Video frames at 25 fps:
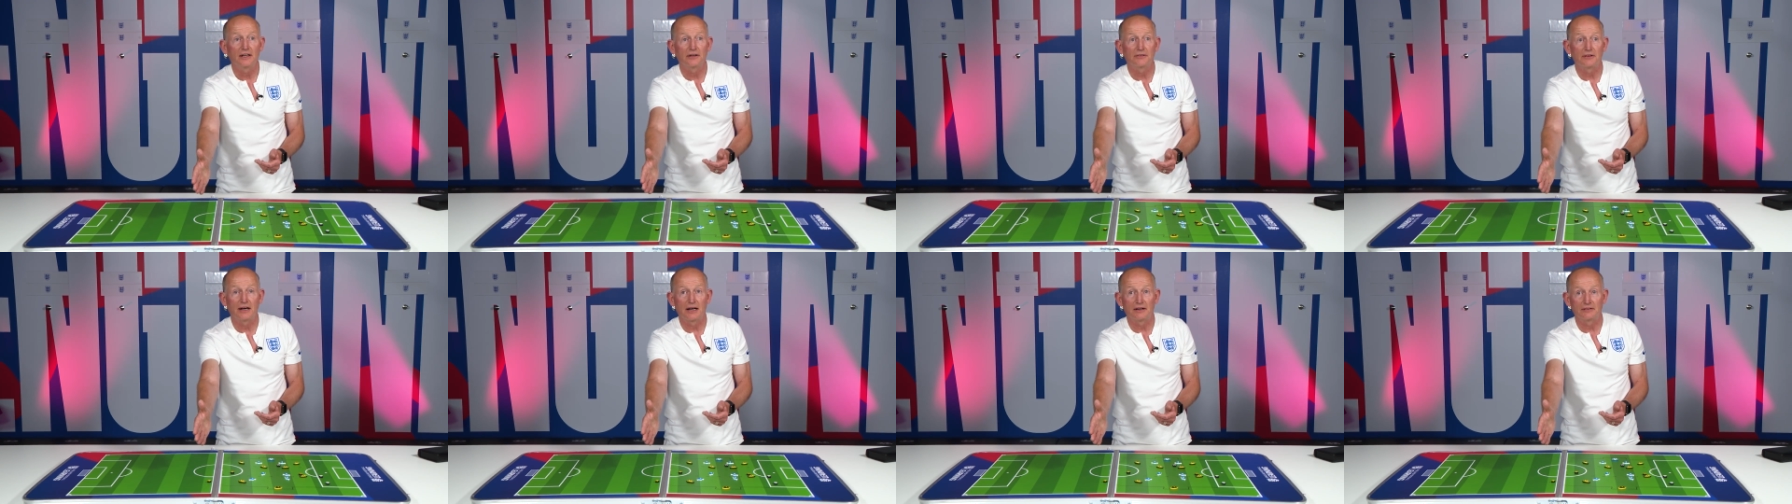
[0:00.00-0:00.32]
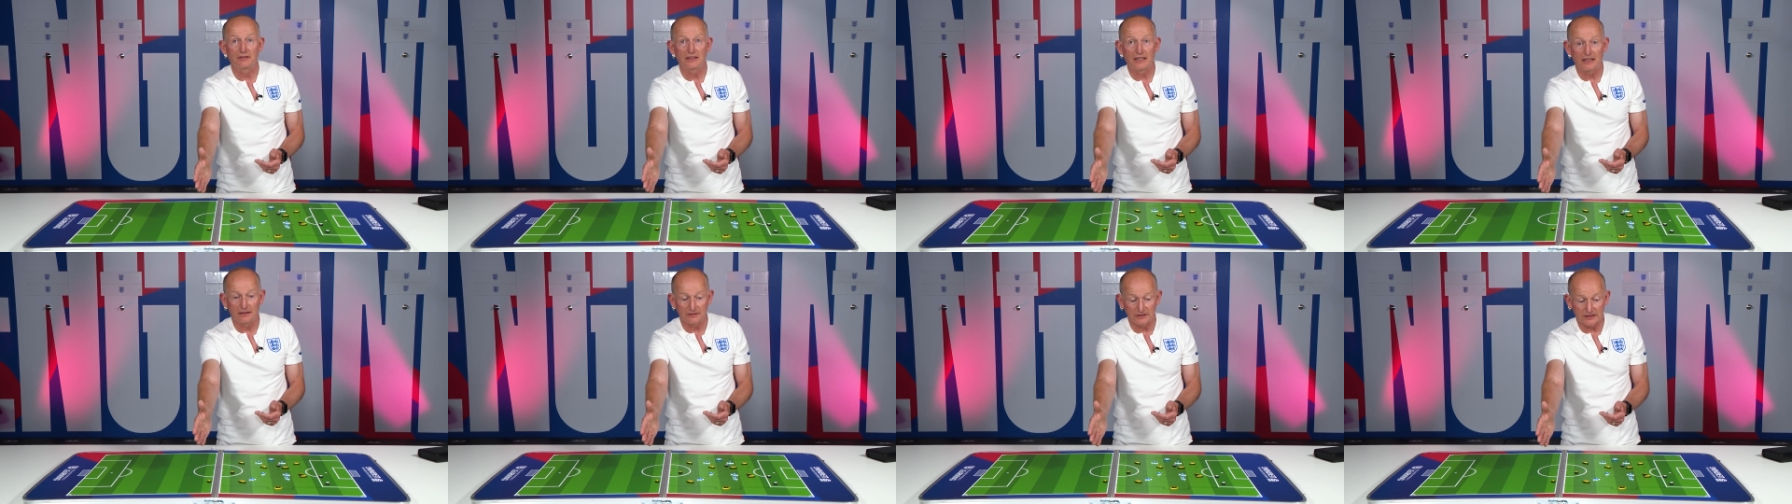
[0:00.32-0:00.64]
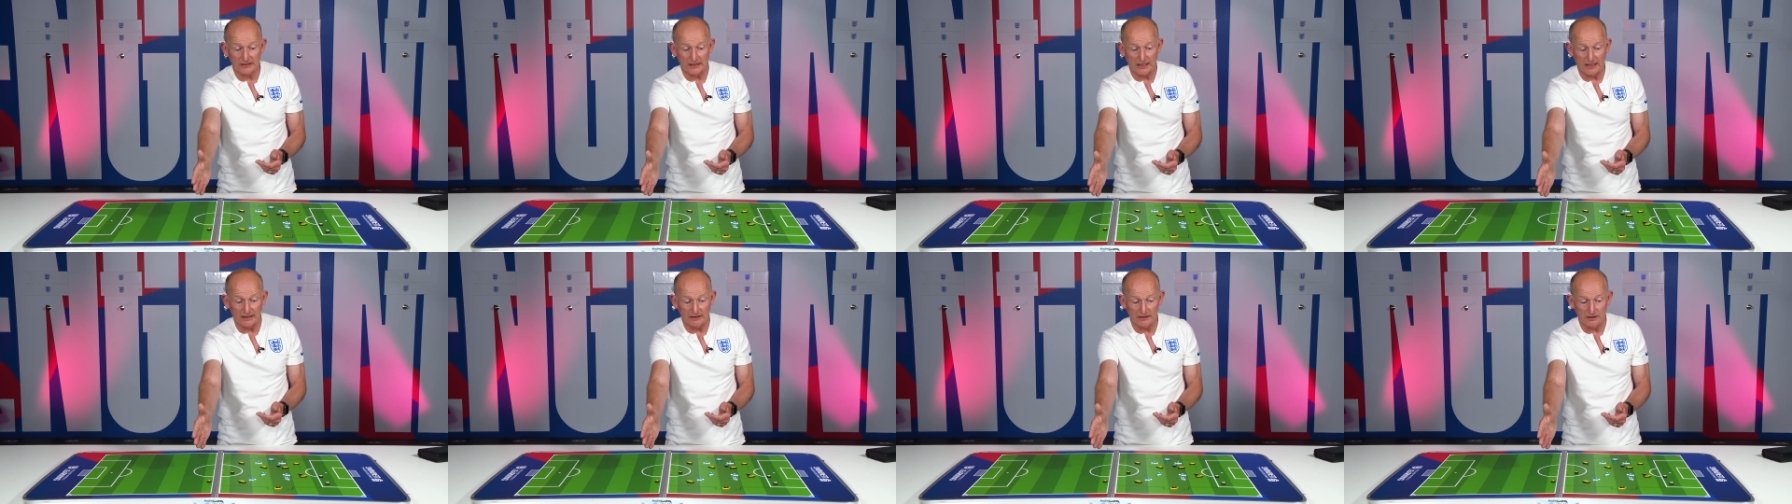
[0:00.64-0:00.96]
around the
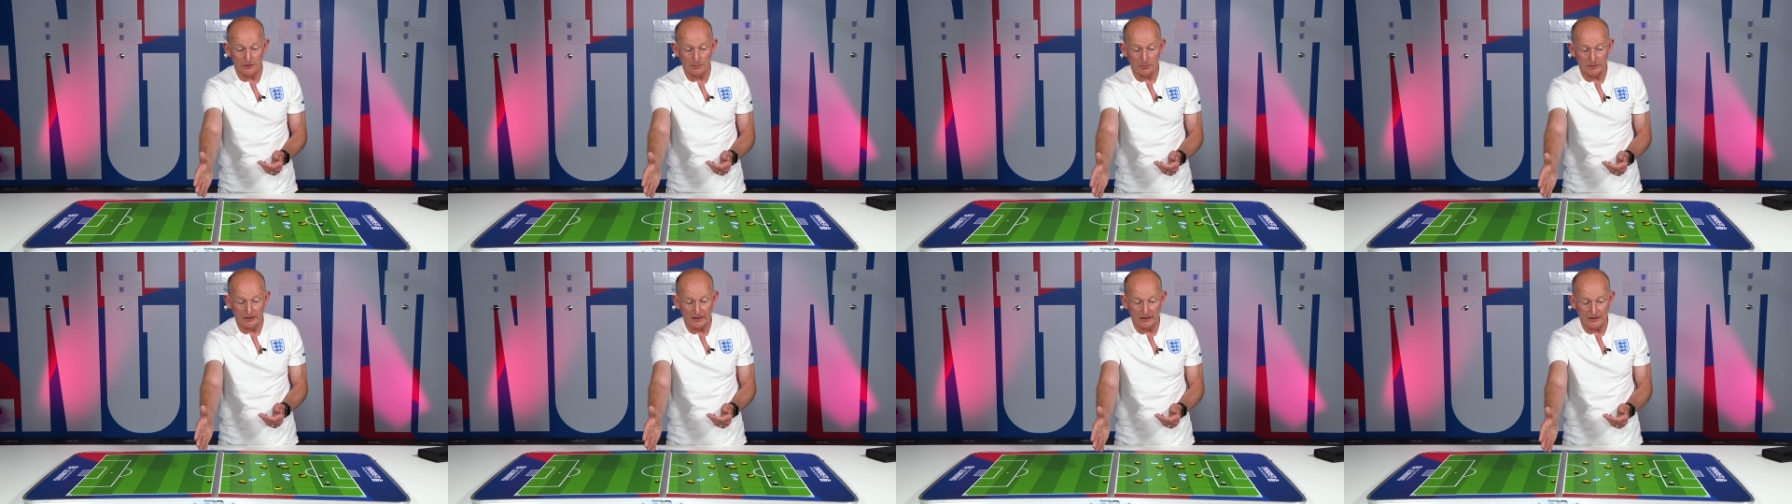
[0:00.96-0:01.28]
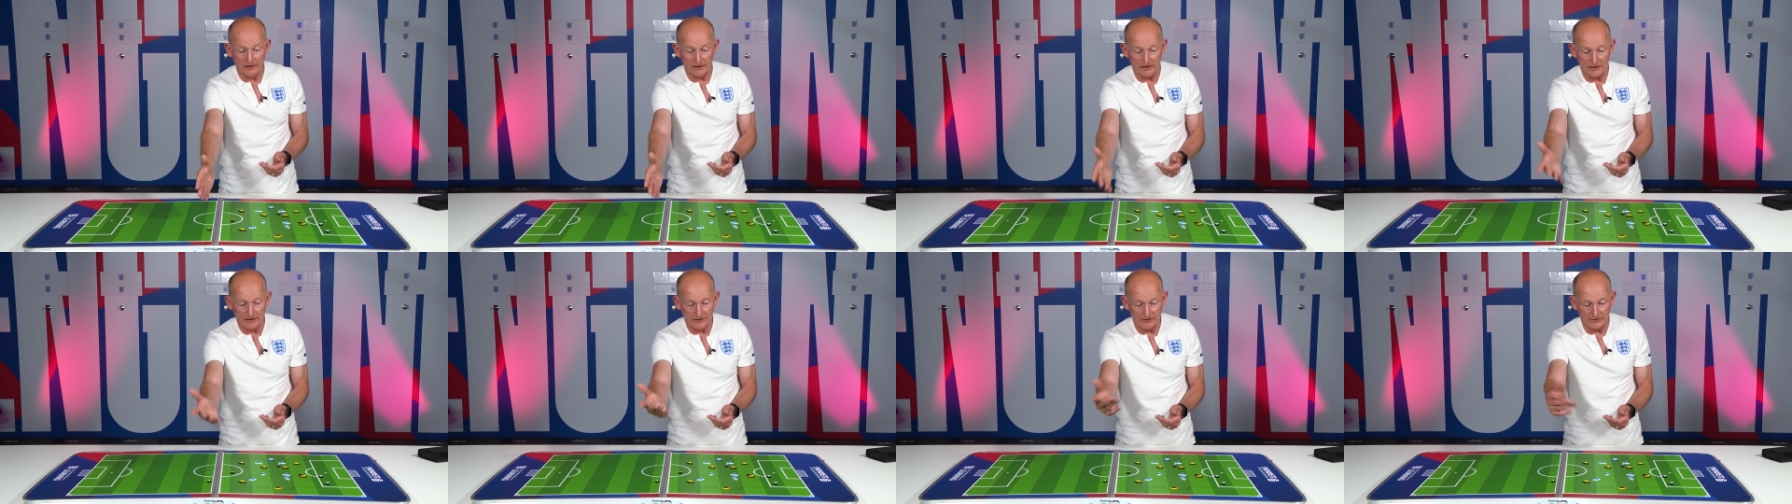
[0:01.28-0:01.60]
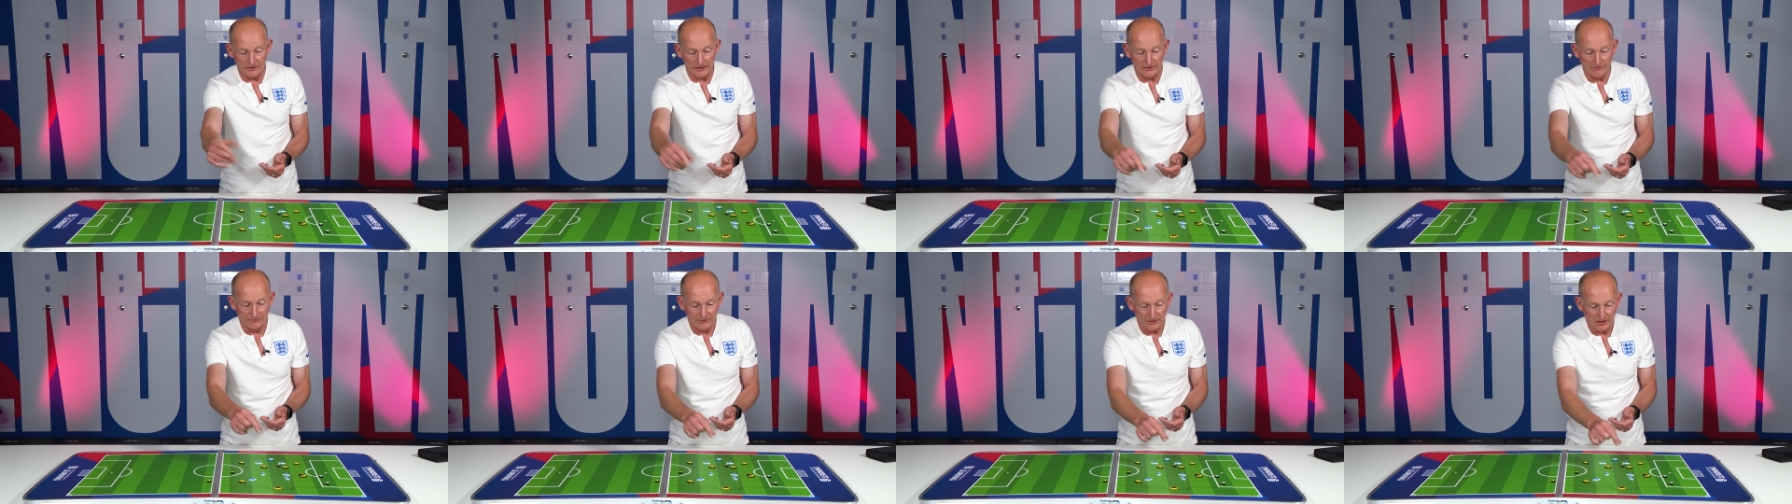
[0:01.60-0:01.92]
outside of the playing
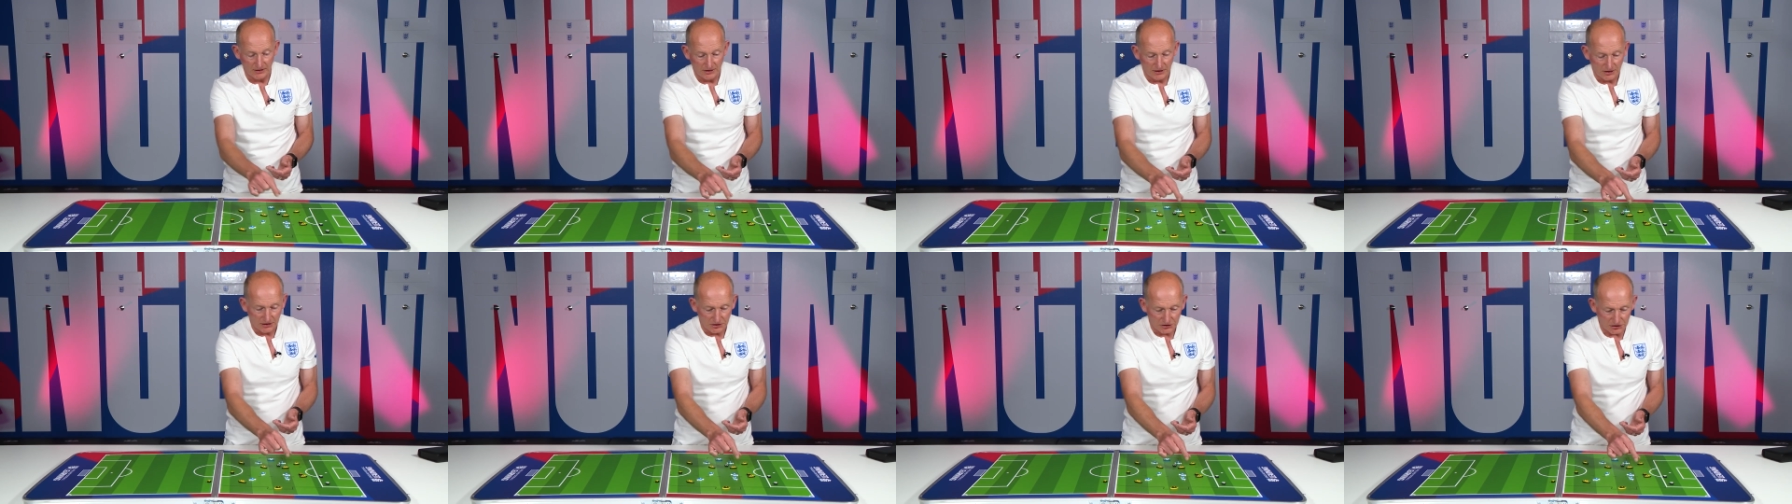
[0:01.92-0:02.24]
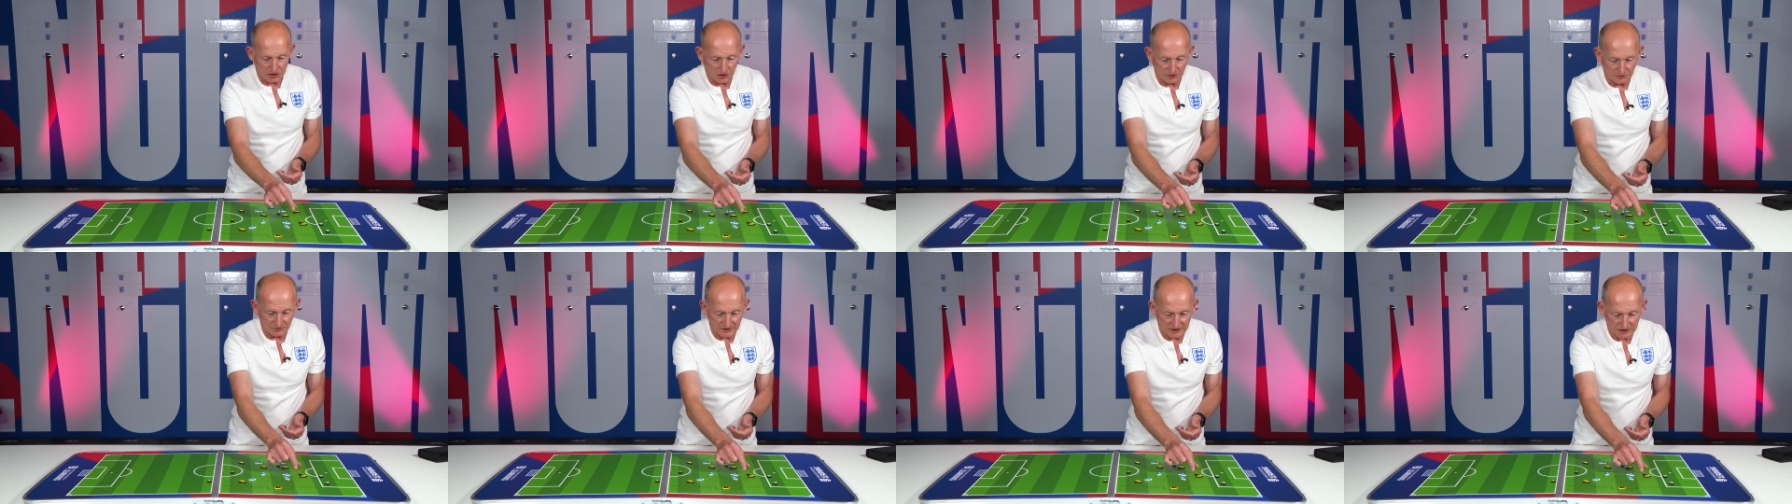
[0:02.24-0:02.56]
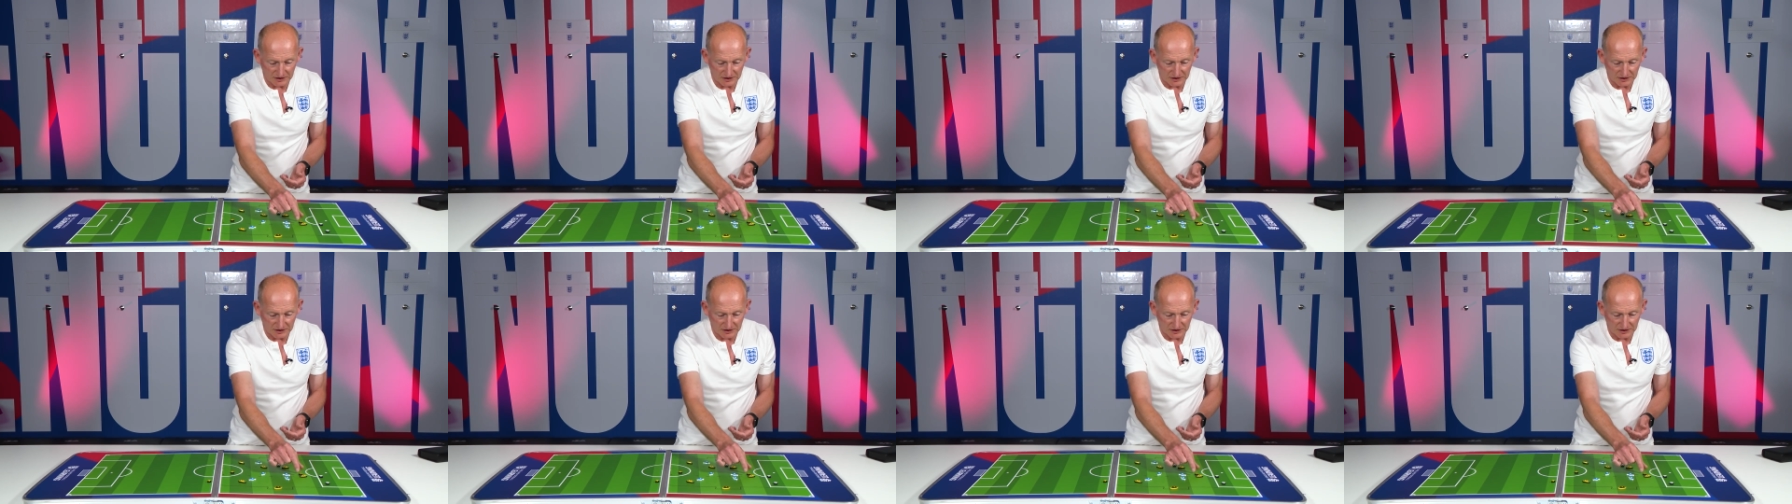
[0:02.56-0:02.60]
area. So if